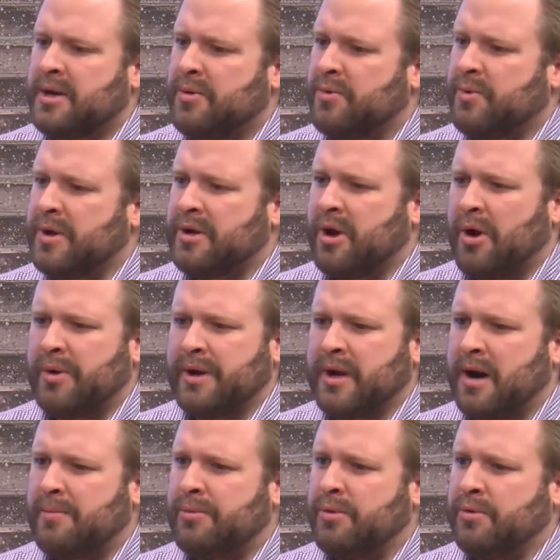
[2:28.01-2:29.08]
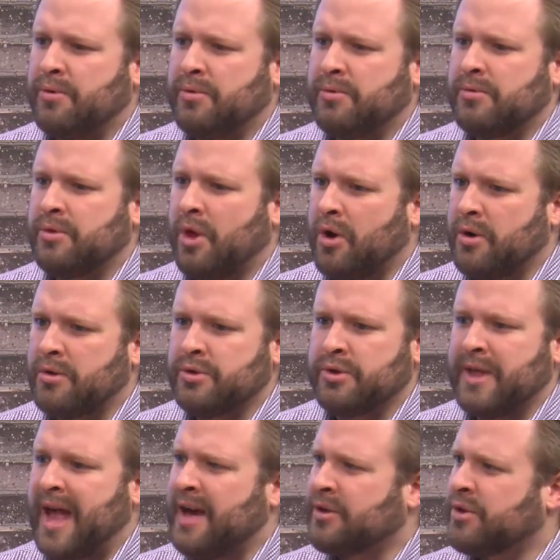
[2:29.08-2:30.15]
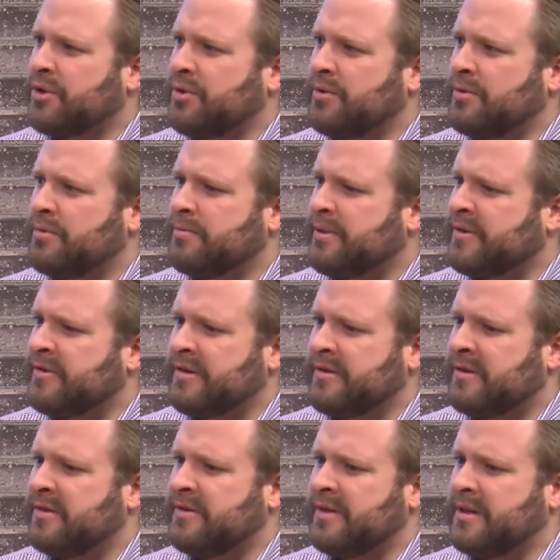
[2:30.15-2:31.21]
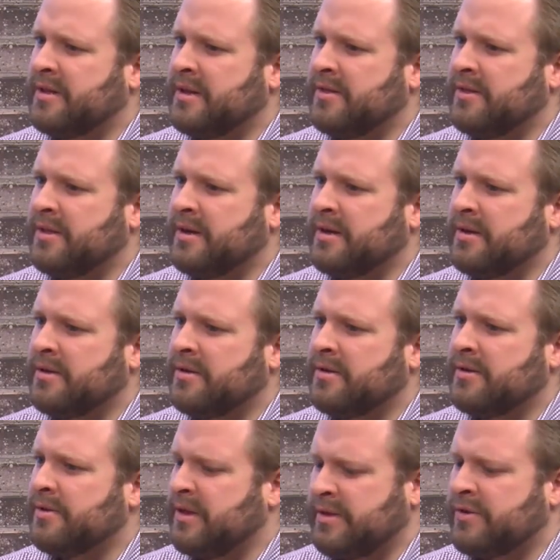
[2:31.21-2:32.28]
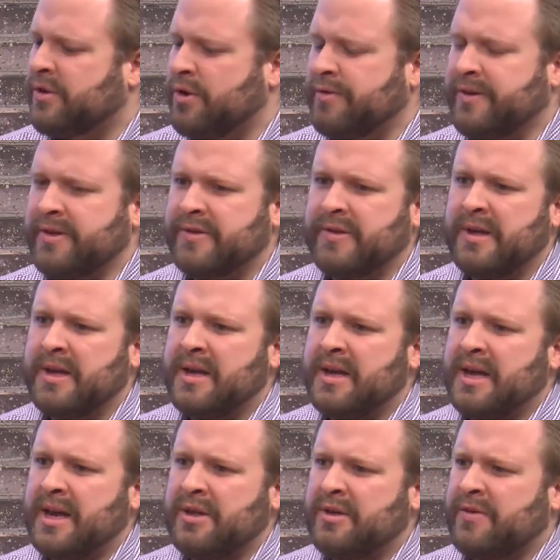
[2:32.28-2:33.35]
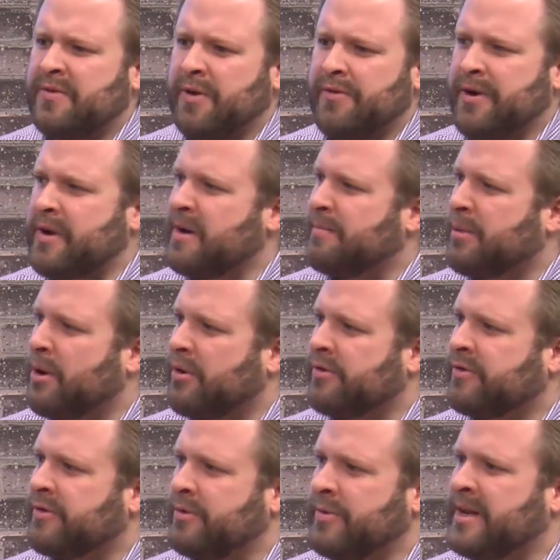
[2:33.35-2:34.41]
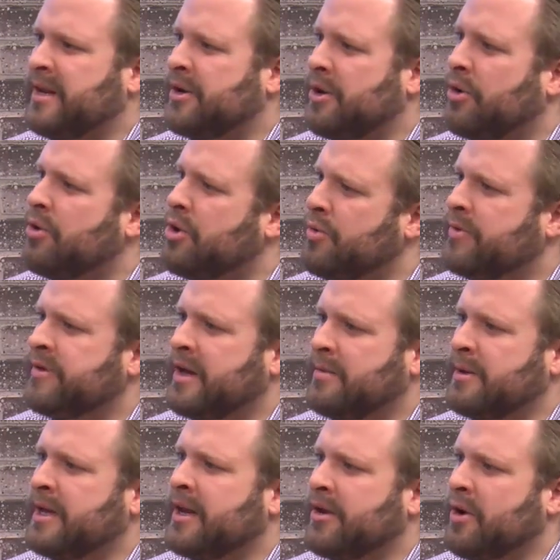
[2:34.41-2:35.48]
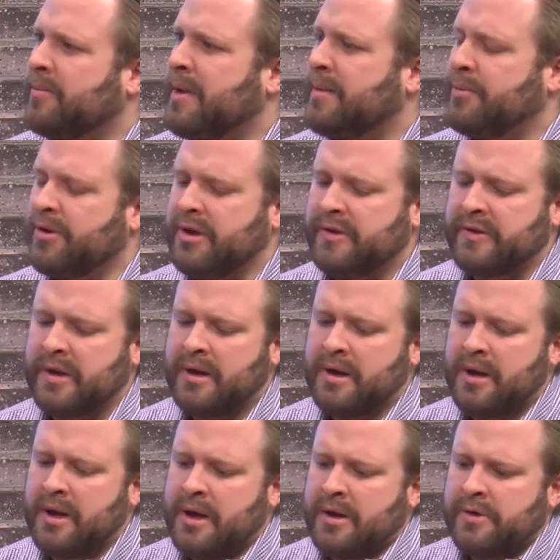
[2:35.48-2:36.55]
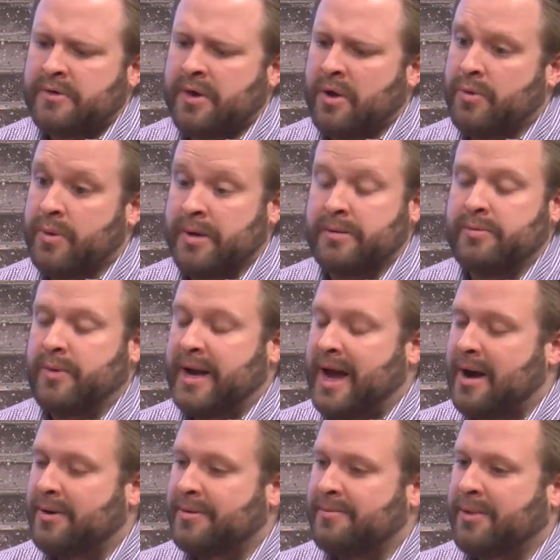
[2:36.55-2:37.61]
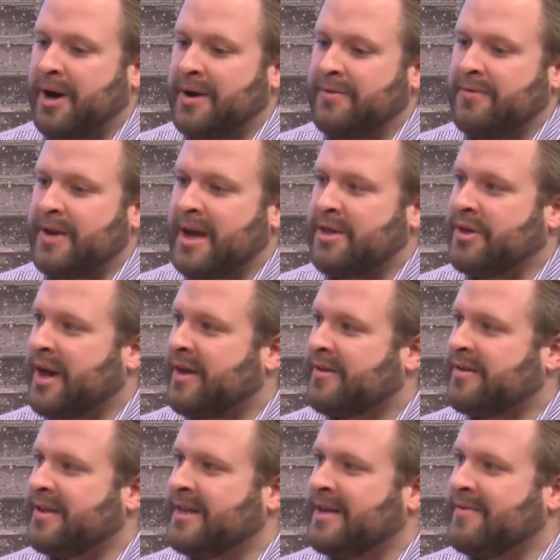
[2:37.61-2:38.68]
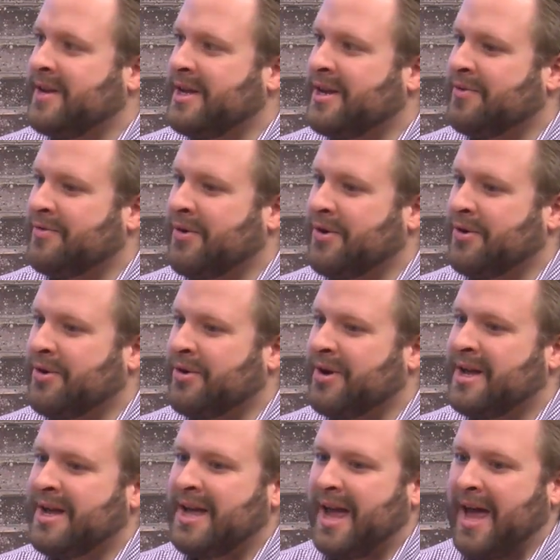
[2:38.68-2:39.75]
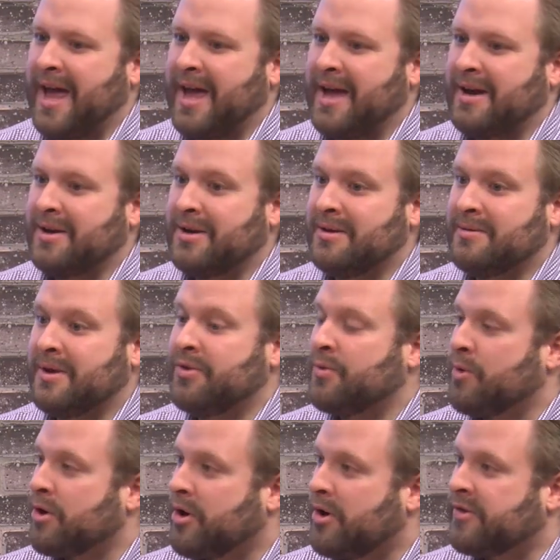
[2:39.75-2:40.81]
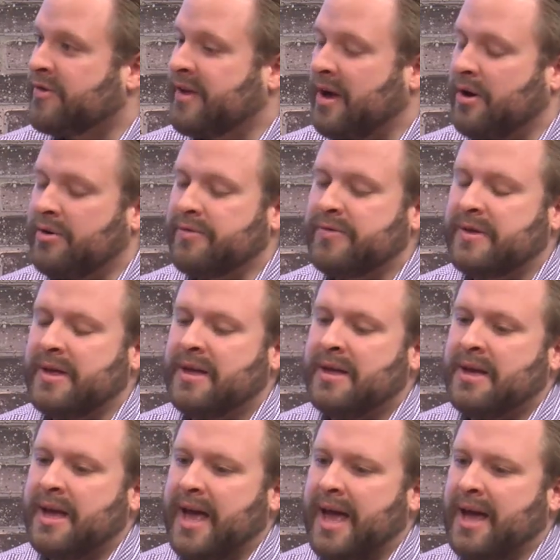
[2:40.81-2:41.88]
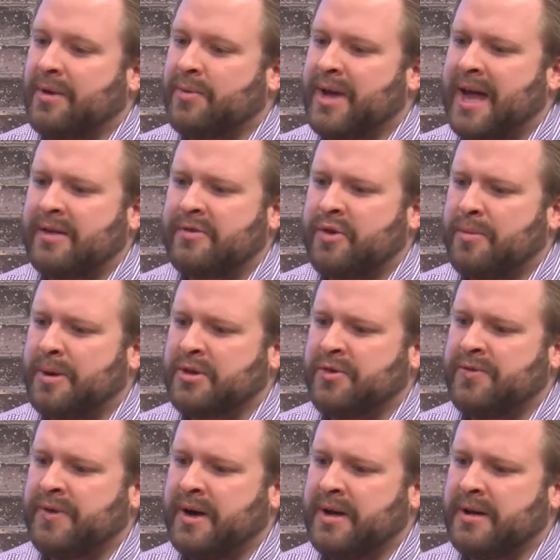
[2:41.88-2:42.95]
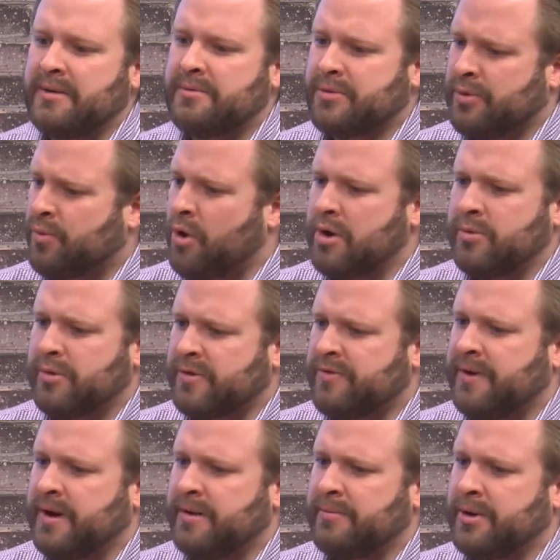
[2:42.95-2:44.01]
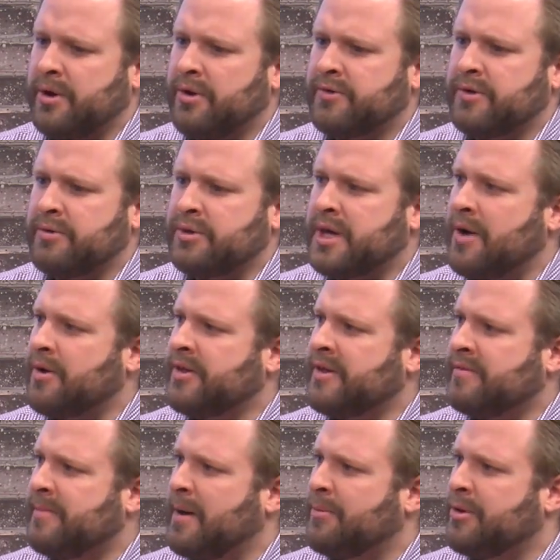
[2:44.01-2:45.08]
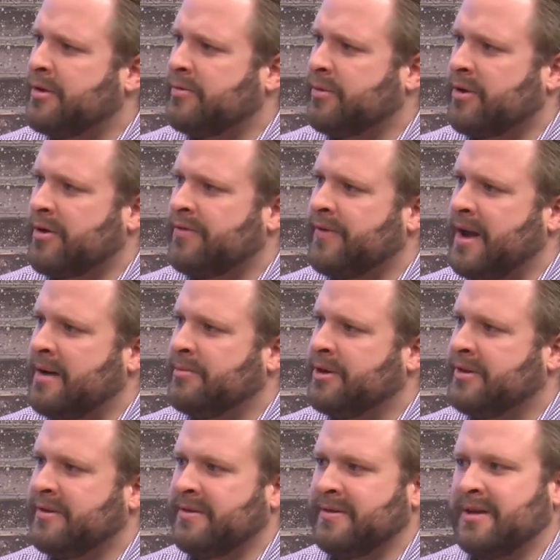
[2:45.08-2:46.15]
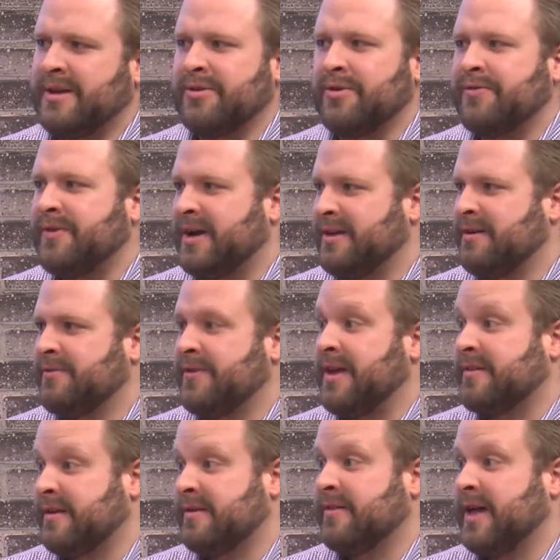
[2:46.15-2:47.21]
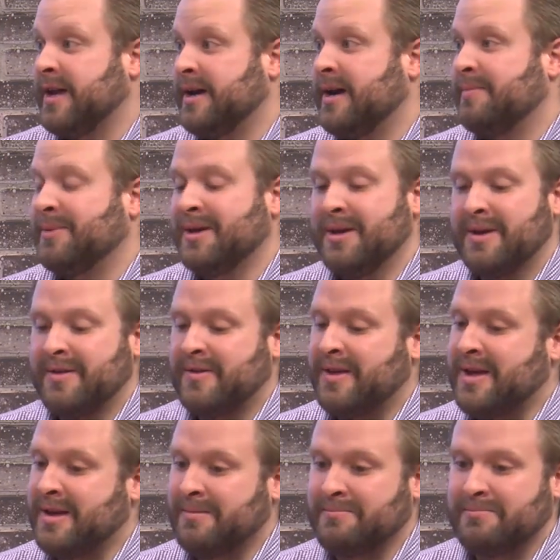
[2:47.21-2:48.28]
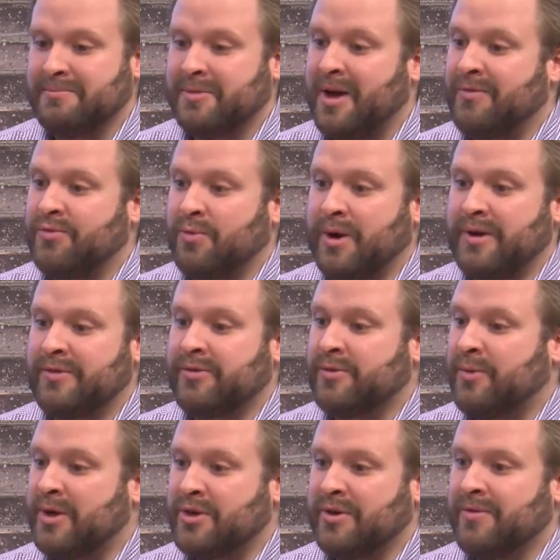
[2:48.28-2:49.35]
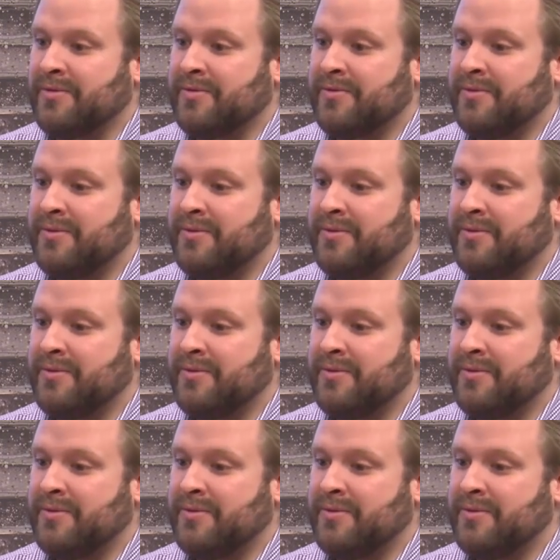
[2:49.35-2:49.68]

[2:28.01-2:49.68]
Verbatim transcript: We called a couple large national businesses that did the, the service, and it just felt very impersonal. We didn't know who was going to be getting our memories. So we went out and bought a V H S to D V D converter and did the work ourselves. And we had so much fun. The work was fun, but also sharing these memories with our families and seeing their fi- faces light up, seeing loved ones or watching